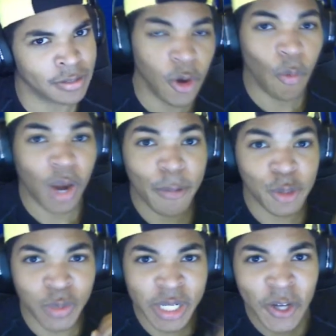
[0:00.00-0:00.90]
What I was
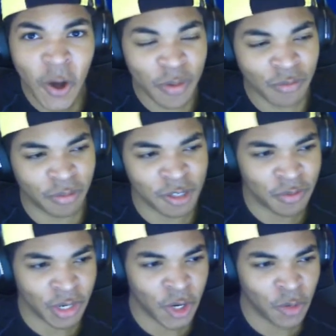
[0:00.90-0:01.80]
really hoping from this
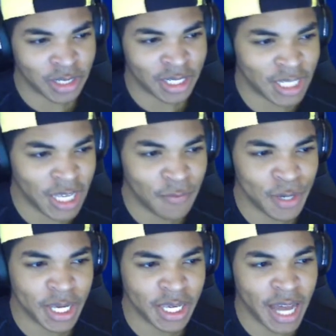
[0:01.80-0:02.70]
video was to see if we could
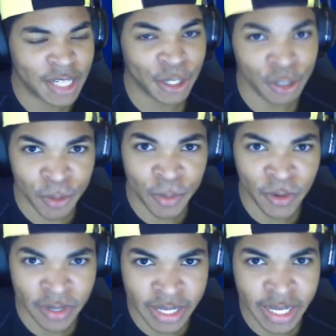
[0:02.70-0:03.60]
catch an Azumarill
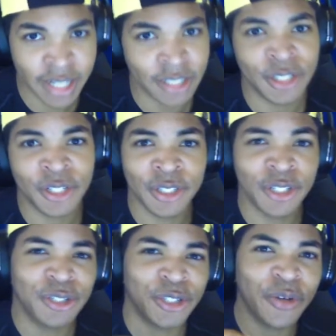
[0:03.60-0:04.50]
lead, and just to
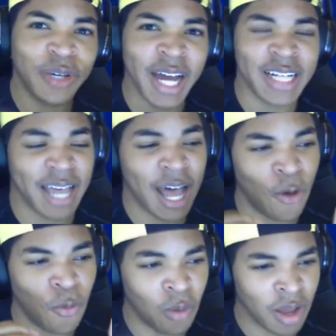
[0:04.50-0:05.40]
show you guys how
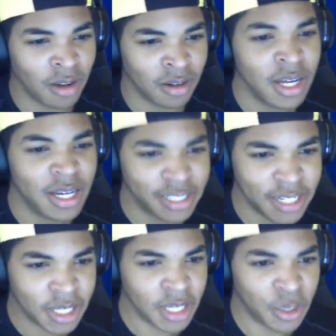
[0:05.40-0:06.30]
well
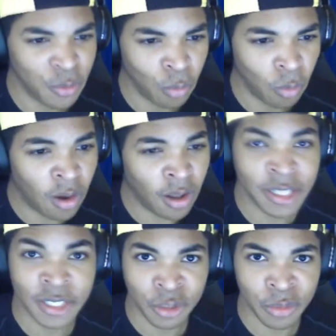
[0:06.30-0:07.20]
Seaking can wall
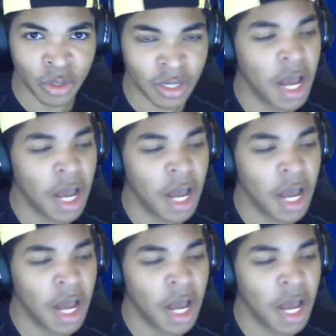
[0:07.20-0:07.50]
Azumarill.